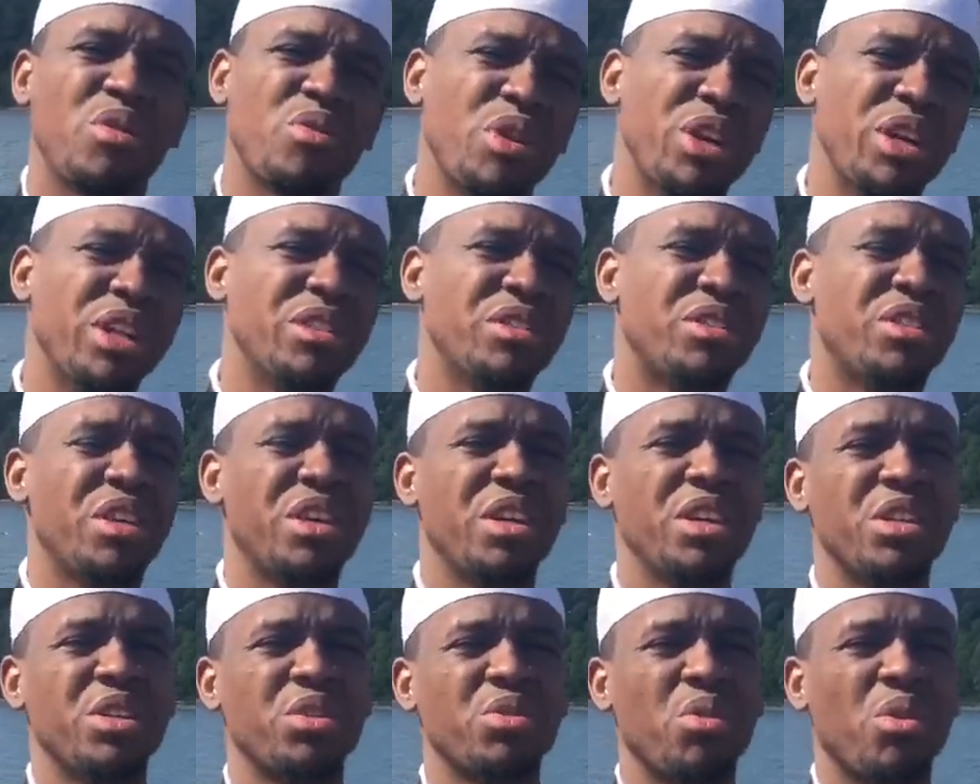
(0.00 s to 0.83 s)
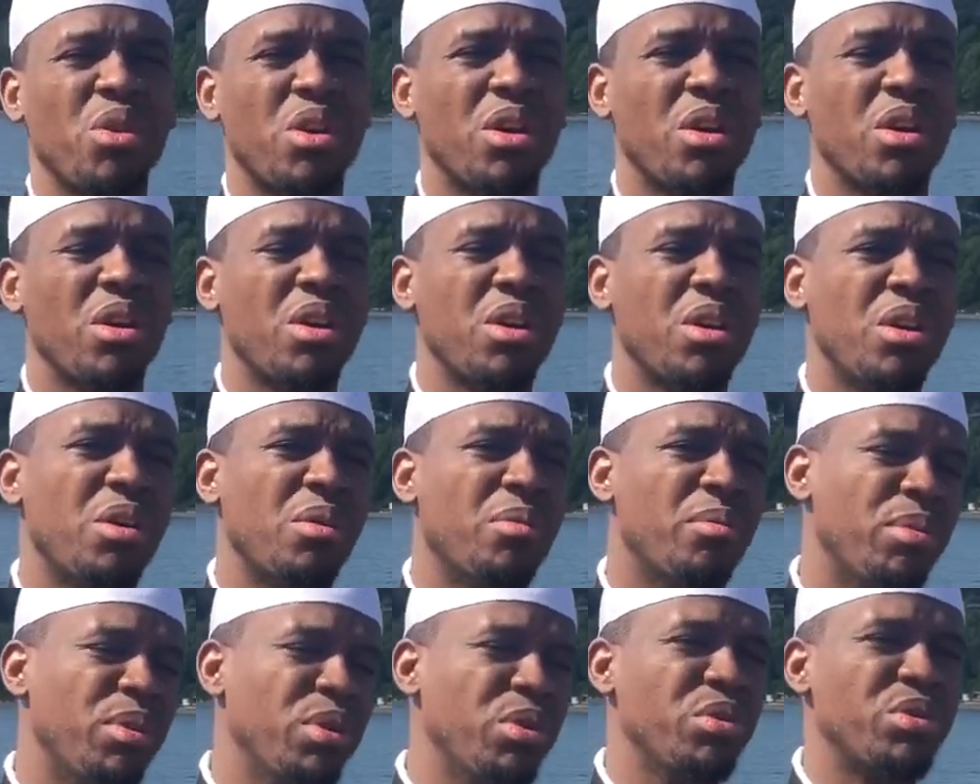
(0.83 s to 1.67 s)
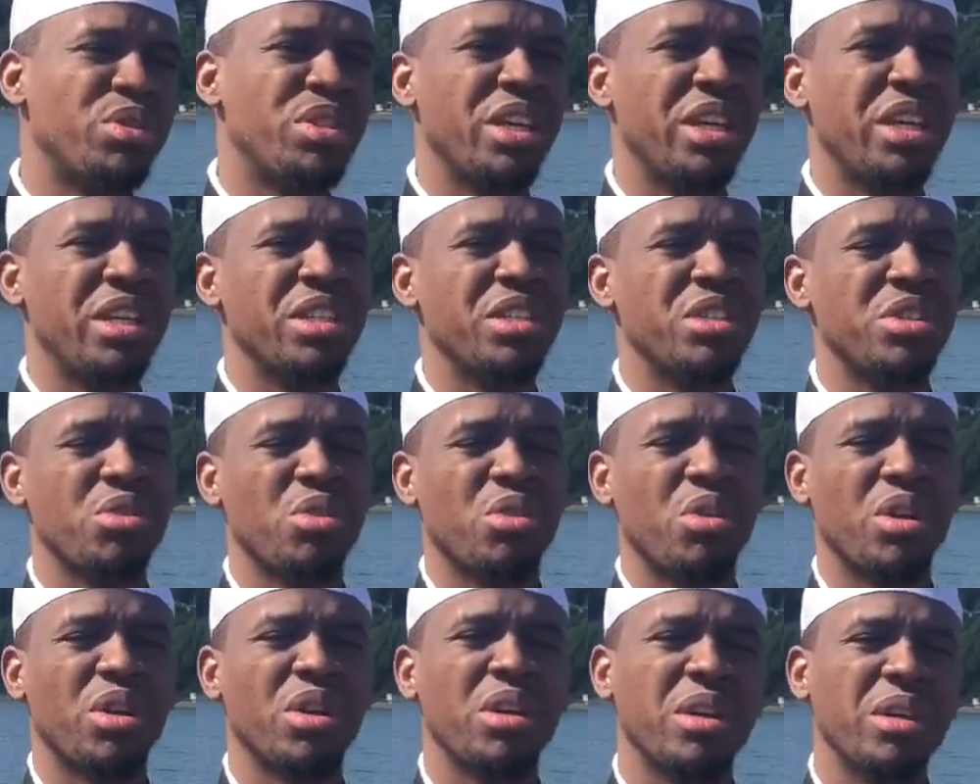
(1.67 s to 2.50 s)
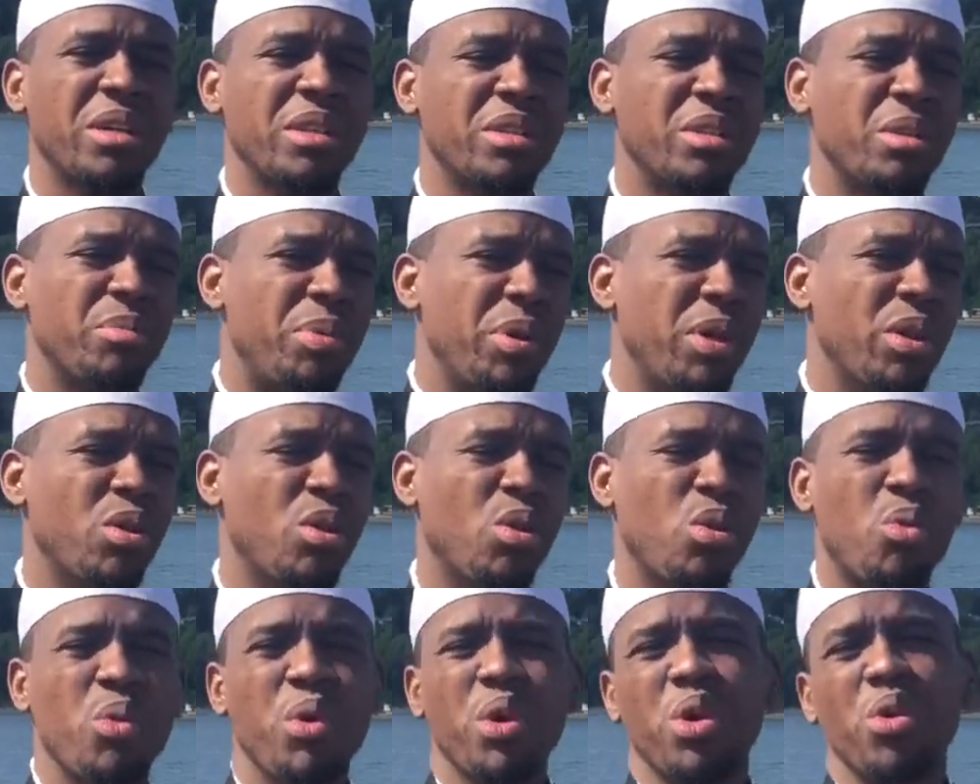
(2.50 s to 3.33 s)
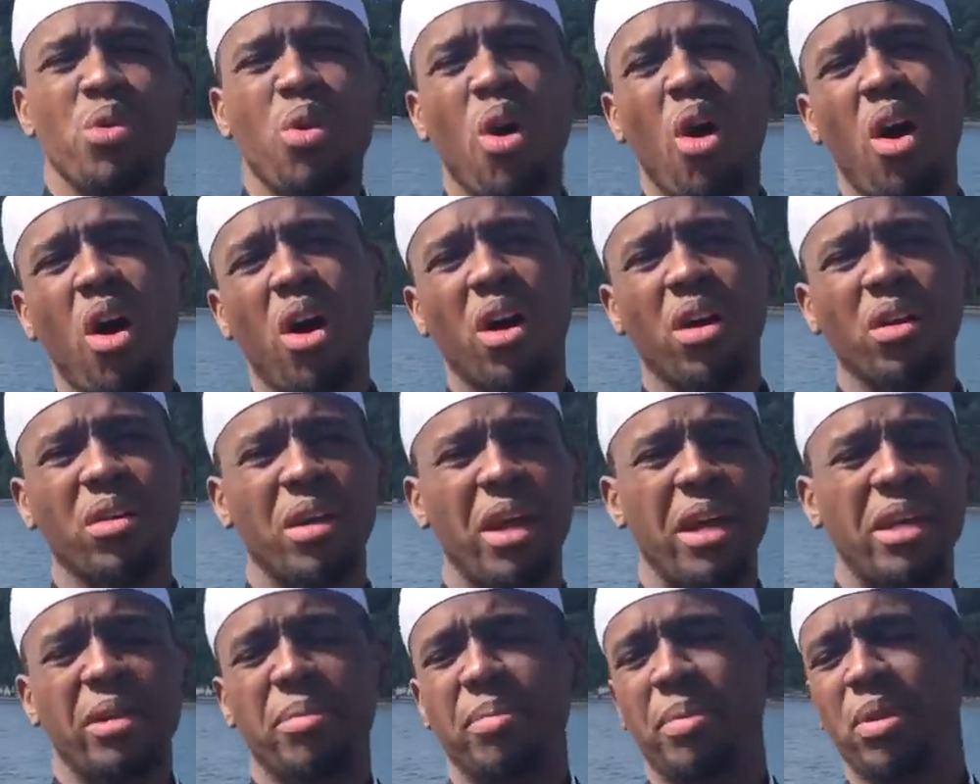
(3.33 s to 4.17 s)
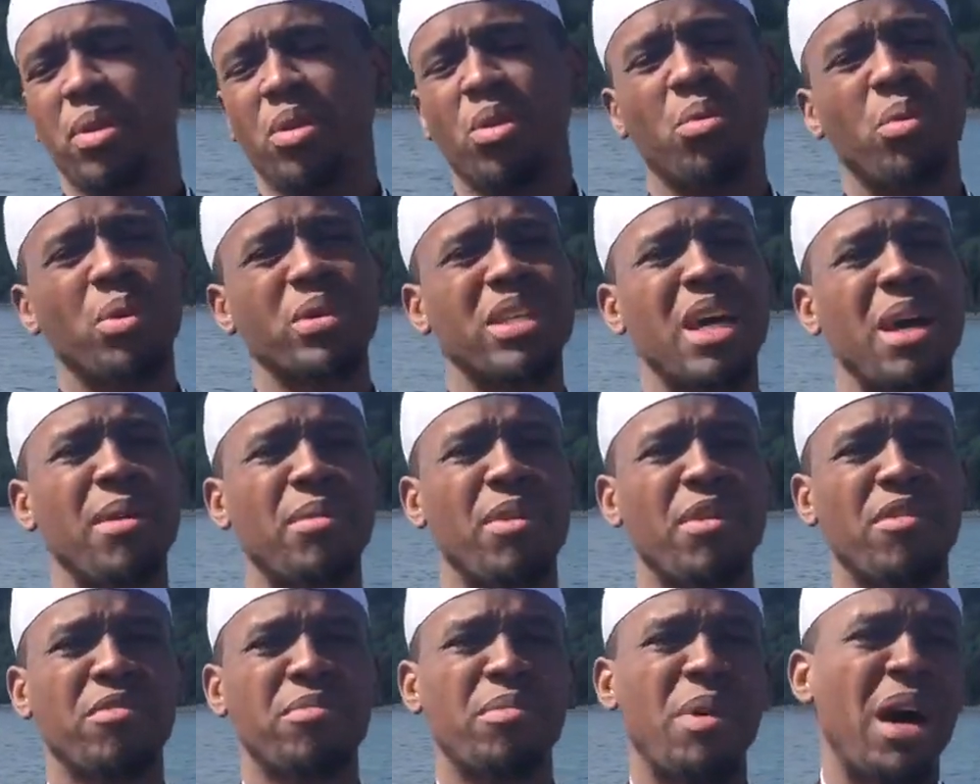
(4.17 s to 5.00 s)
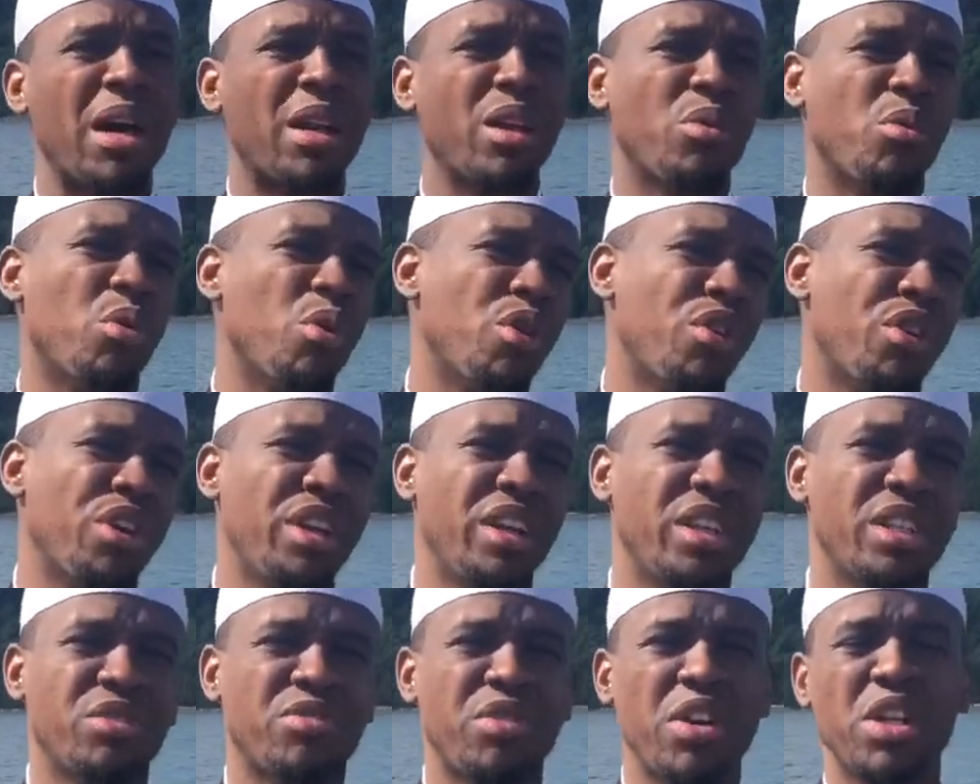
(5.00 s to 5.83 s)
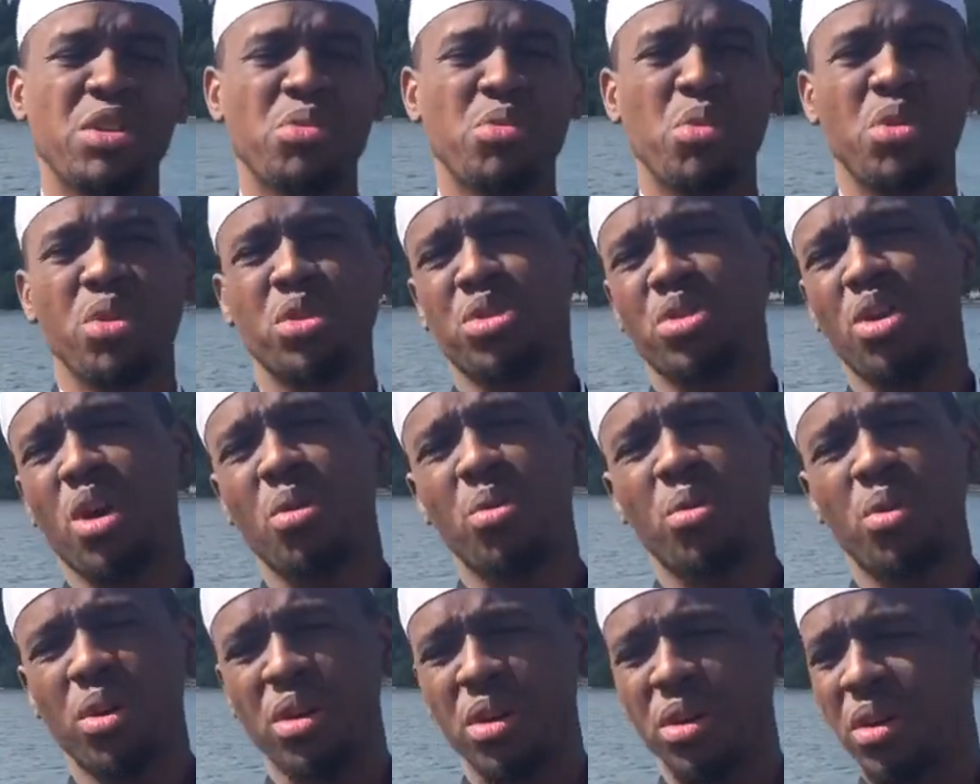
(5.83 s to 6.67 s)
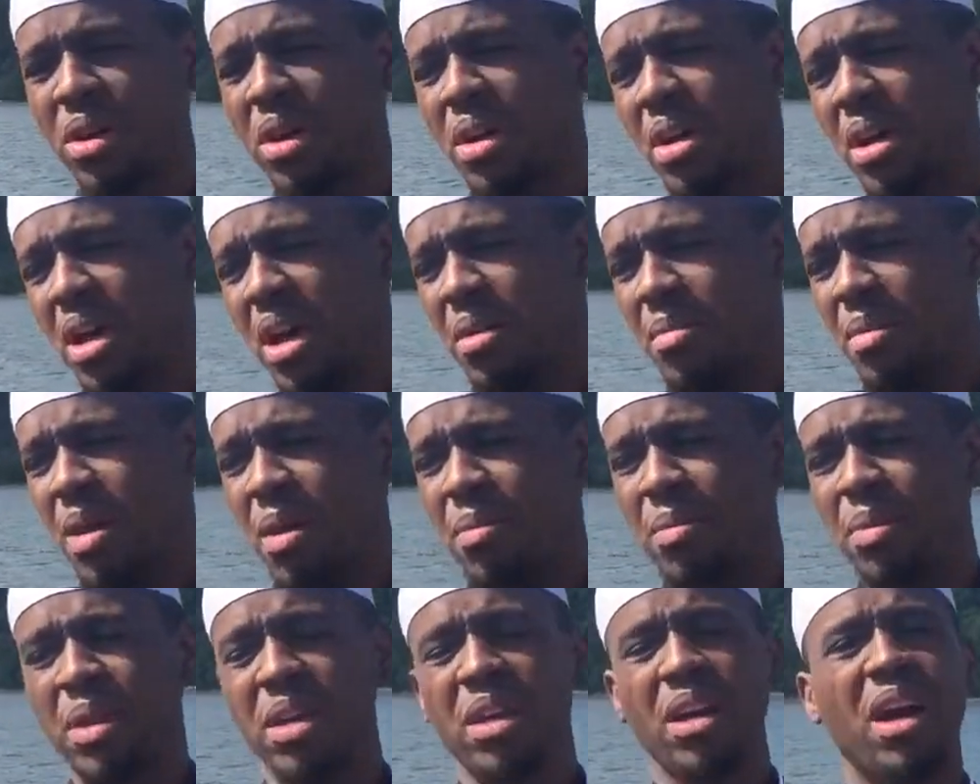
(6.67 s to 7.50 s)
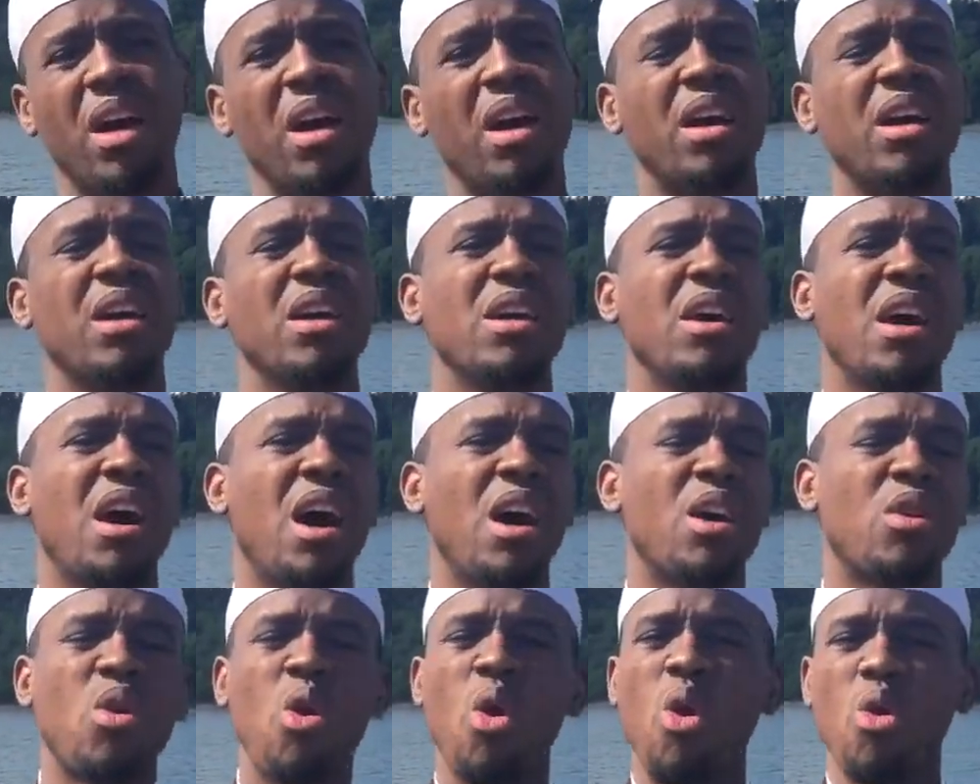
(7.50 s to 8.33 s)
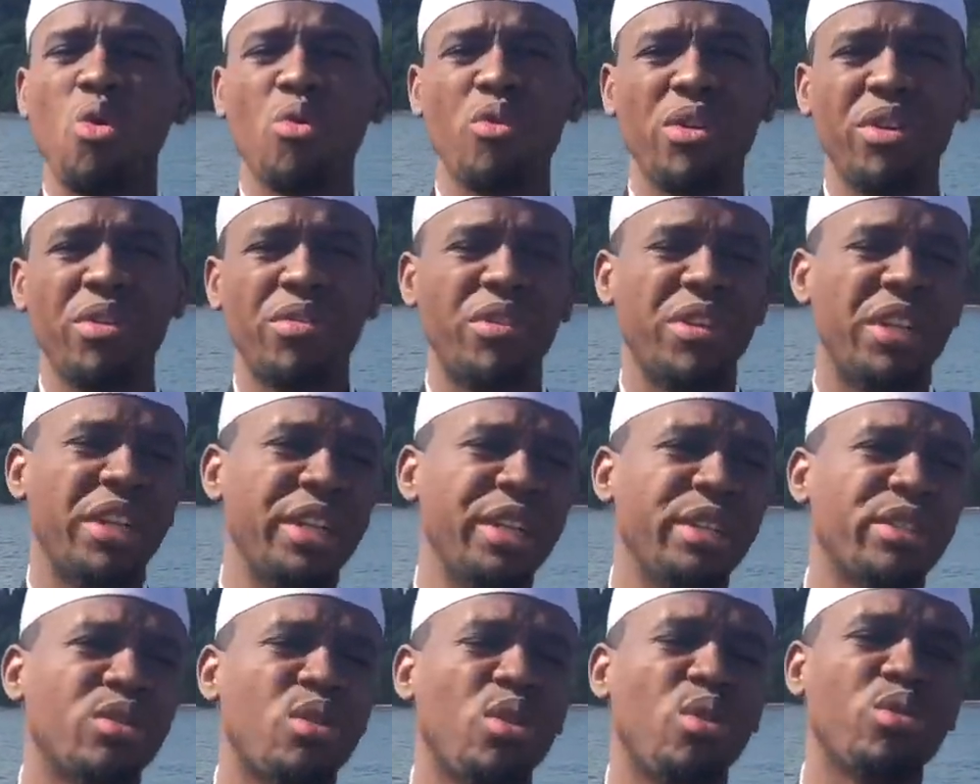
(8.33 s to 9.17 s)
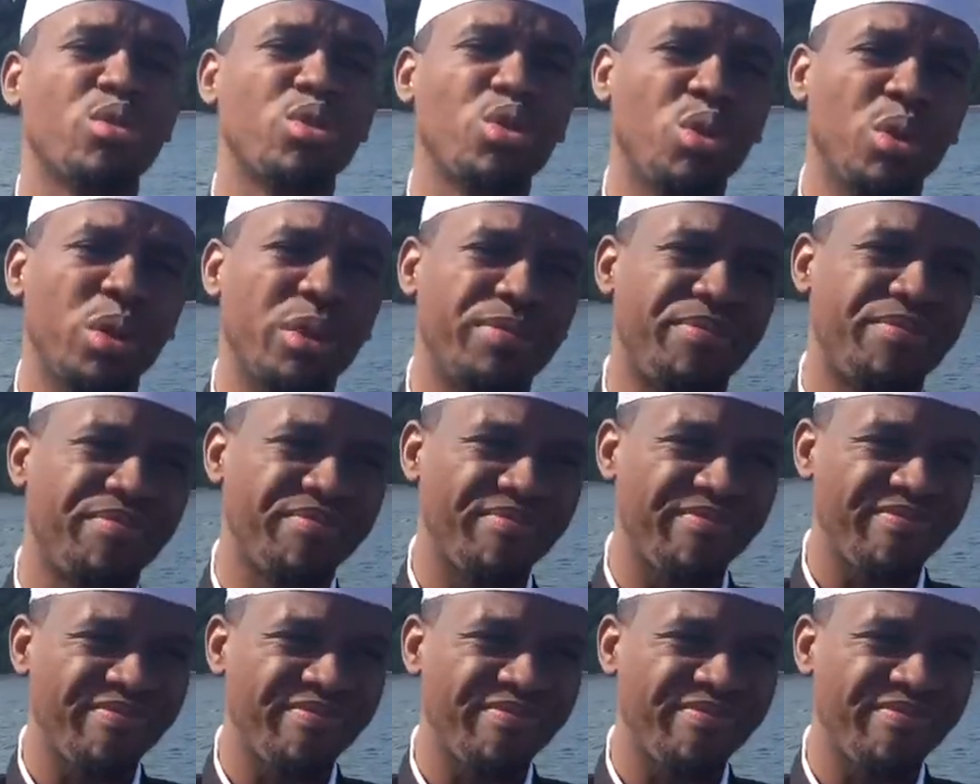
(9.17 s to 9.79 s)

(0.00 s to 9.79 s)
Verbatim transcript: green tinge or blue tinge or depending on where you are and depending on what type of body of water it is fresh water salt water it may be uh, a coral reef and the list goes on